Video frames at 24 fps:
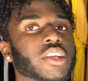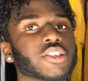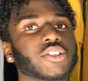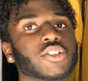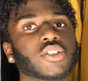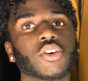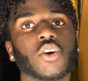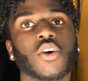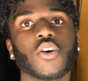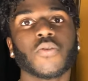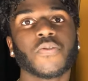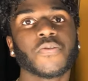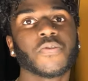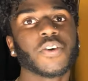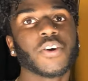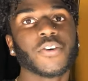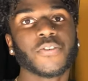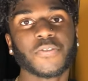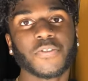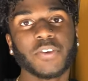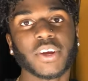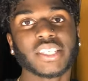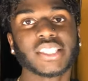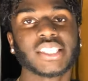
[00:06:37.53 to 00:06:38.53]
So
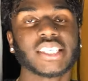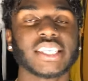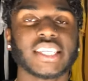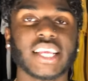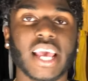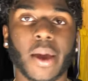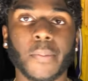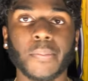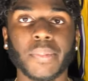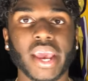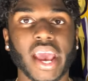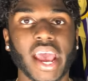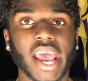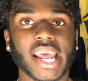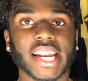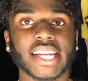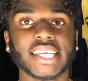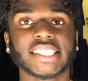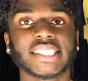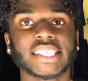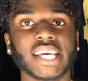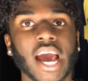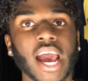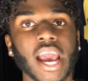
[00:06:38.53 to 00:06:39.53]
feel free to DM me at
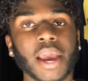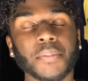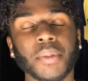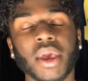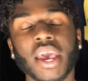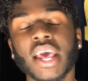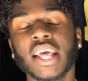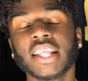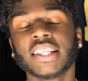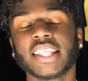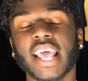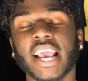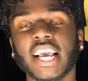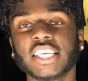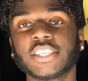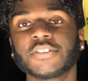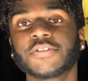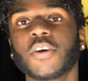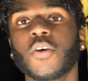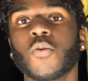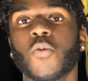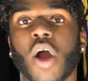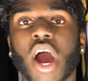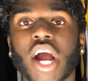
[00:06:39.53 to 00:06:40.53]
any time. Thanks
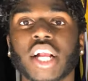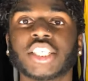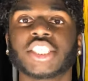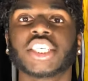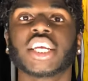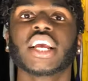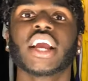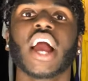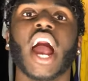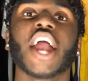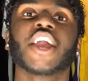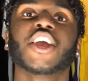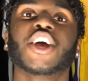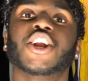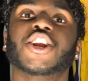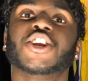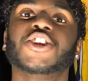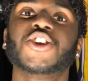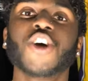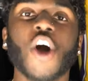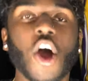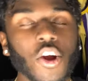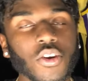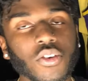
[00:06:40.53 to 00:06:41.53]
for watching. And you
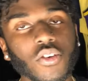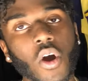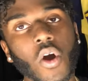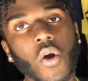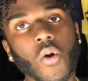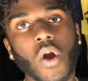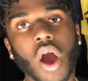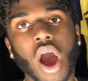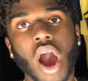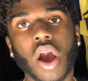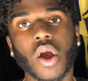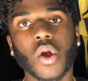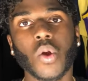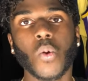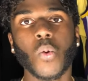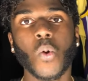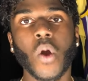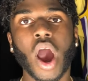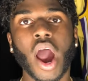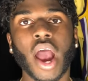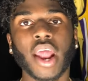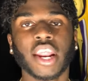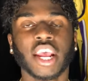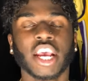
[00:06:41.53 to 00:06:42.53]
don't know what
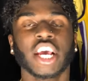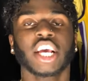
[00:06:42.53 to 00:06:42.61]
Gwan.